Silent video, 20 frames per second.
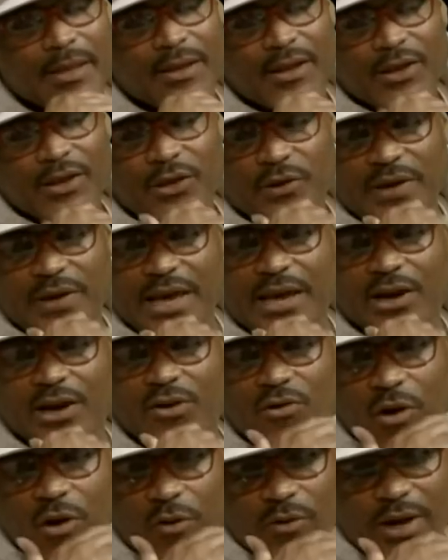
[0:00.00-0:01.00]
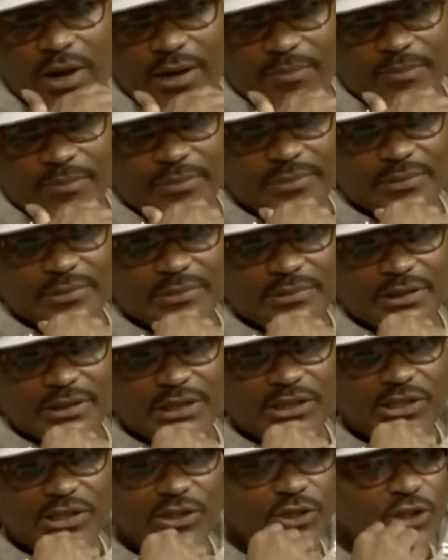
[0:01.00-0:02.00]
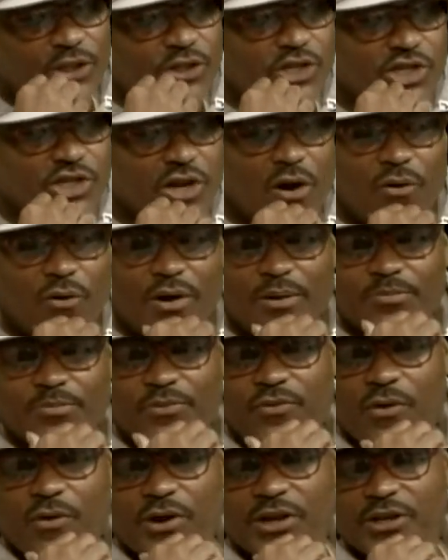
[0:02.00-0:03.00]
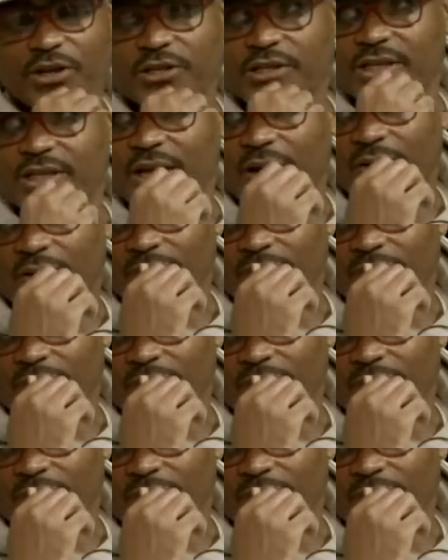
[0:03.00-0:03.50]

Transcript: You can't grow up until you show up for yourself.